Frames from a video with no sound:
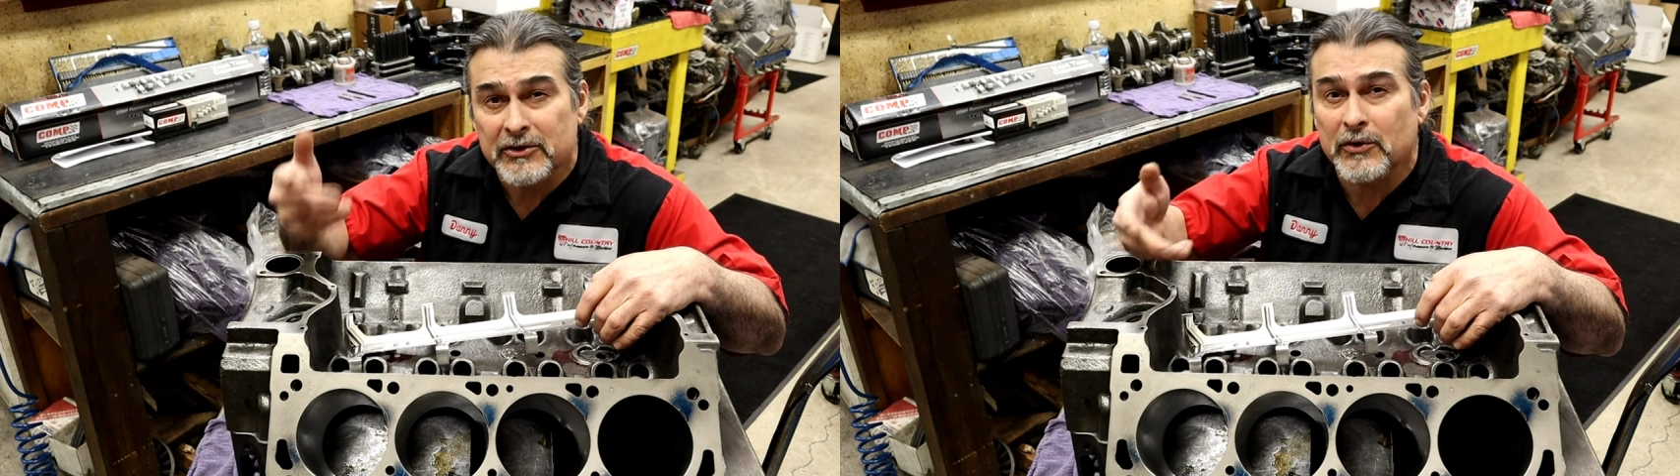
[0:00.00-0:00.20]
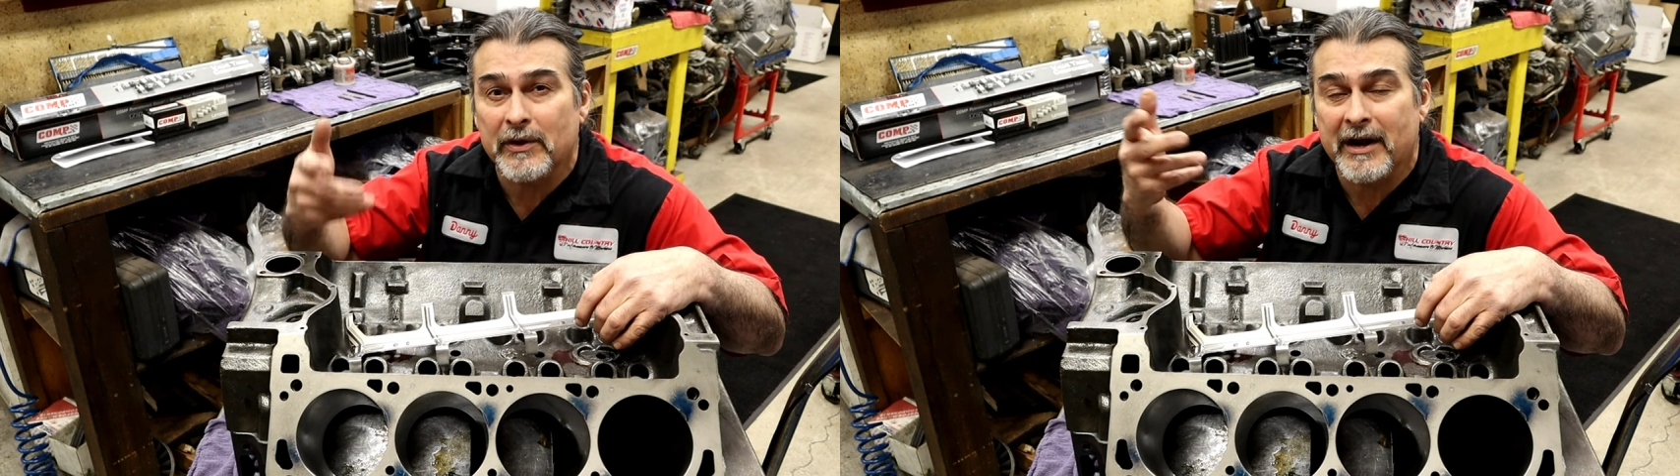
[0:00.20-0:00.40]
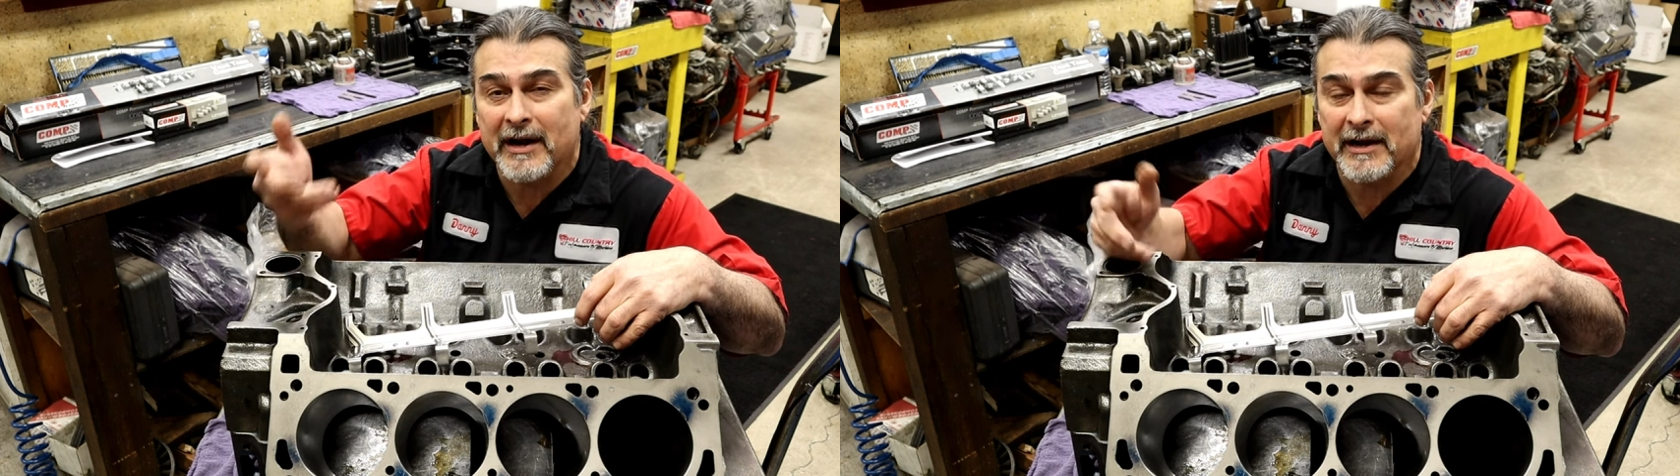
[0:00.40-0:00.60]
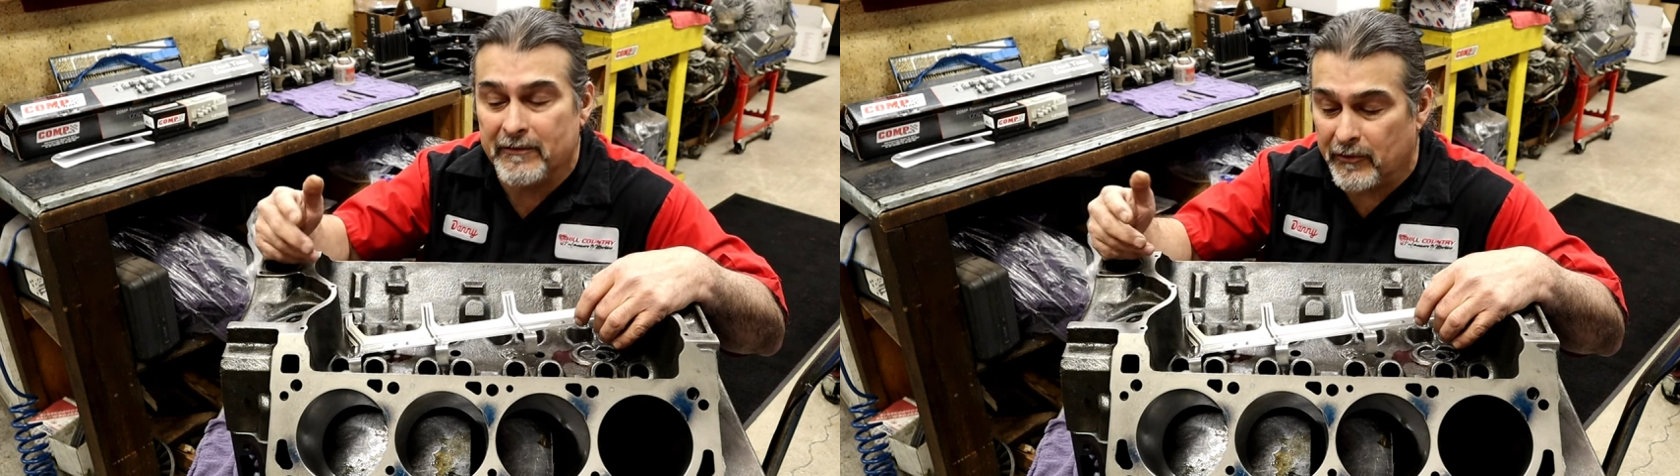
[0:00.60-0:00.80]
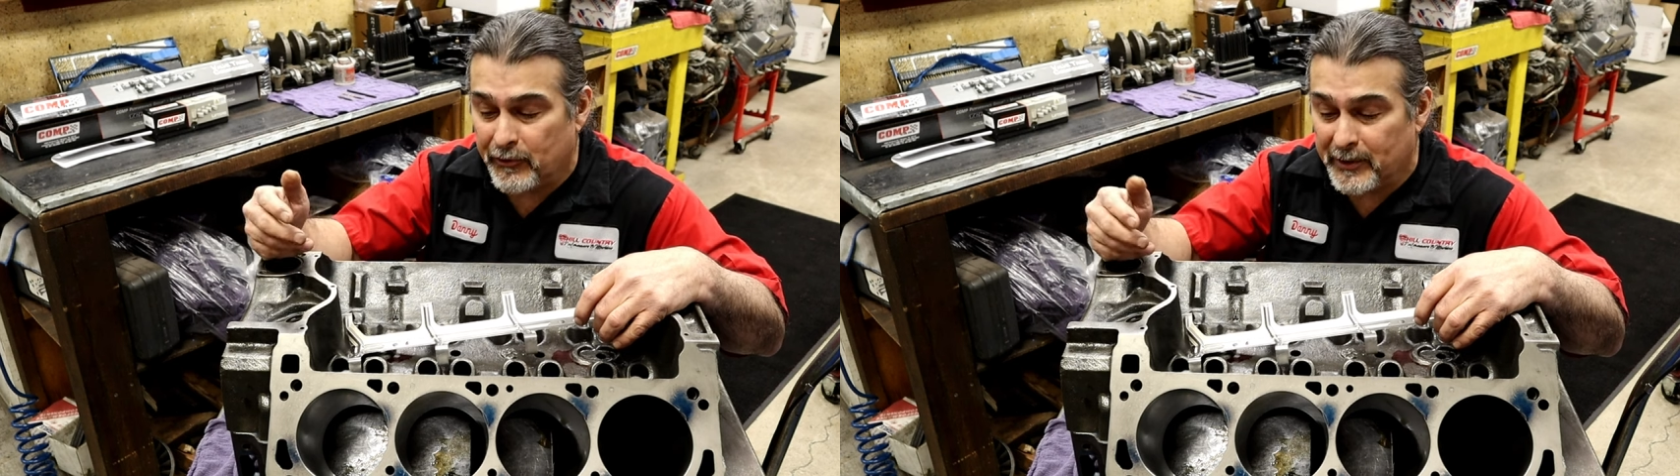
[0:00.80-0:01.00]

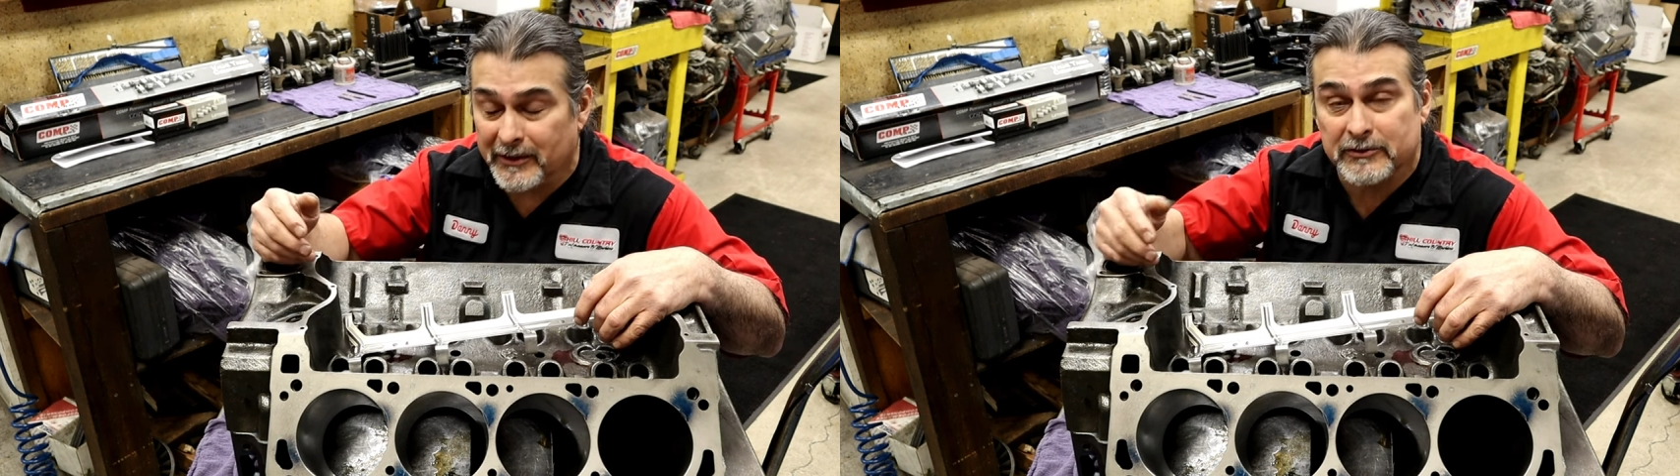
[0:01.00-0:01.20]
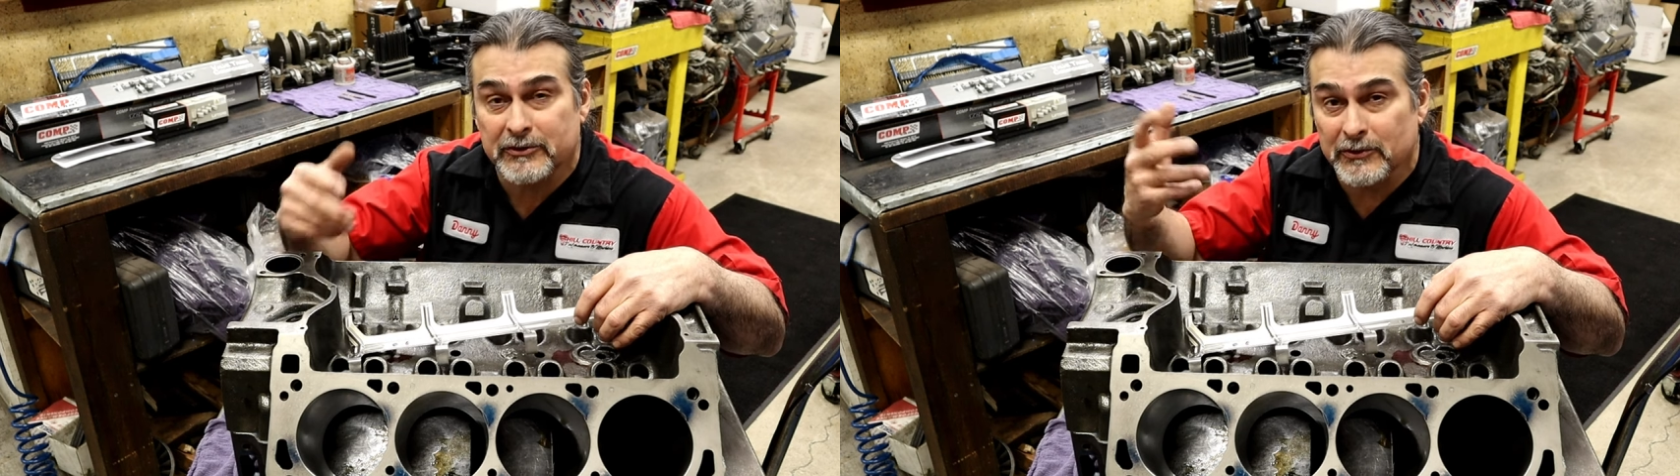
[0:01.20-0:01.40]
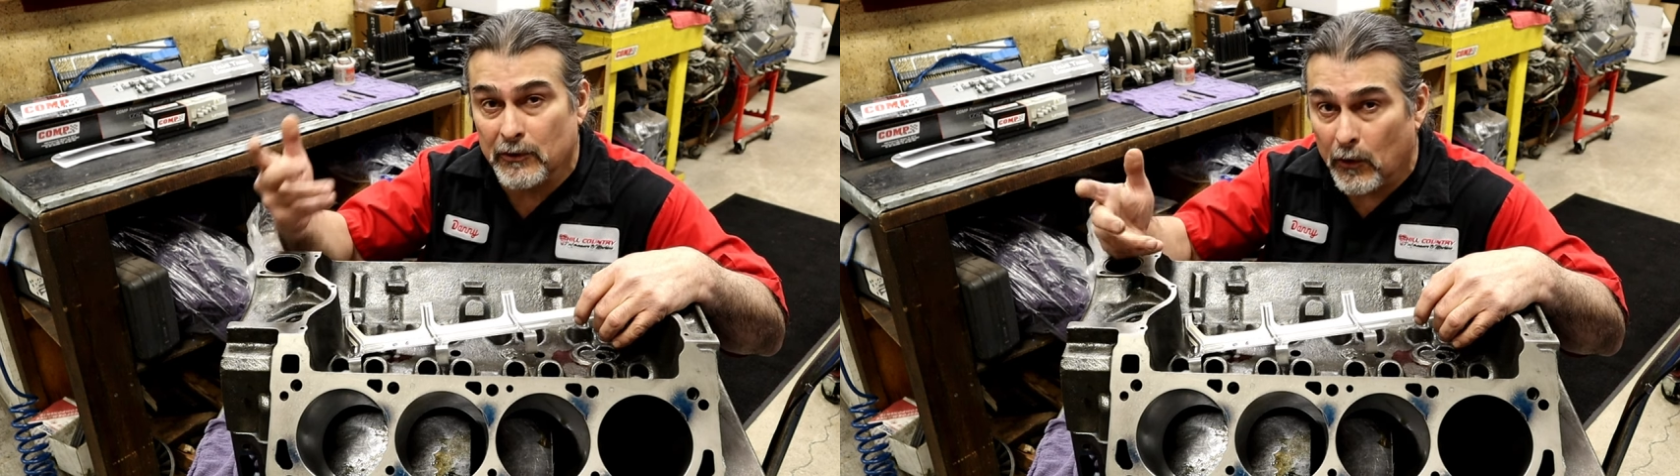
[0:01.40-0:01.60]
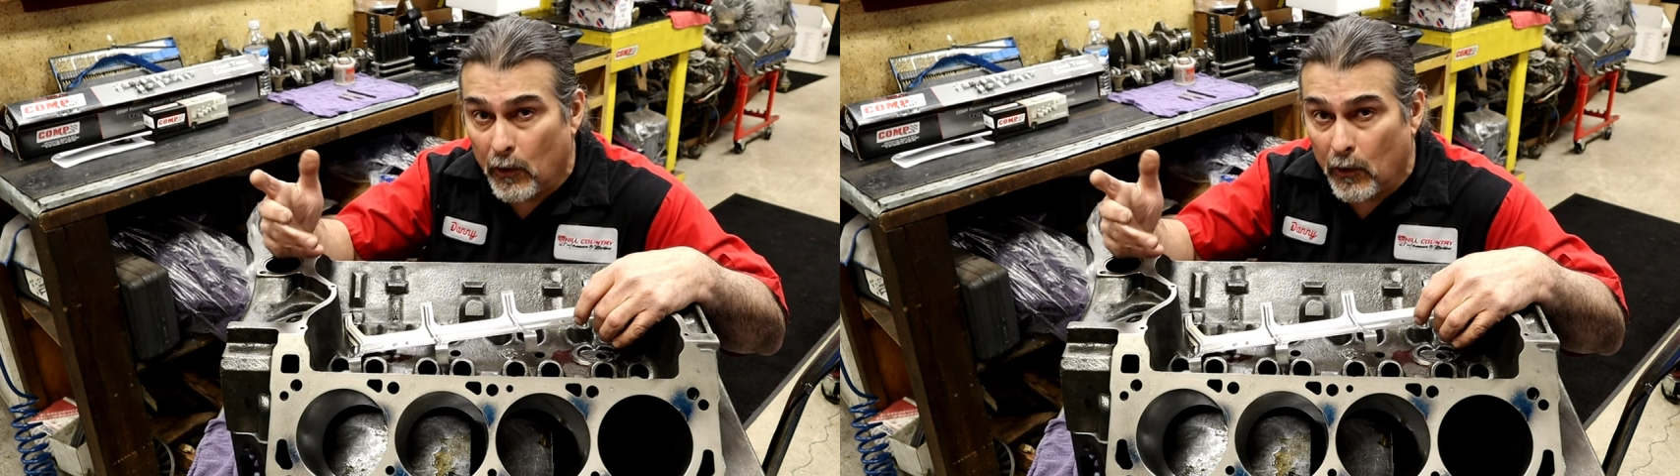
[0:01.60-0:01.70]
289, 302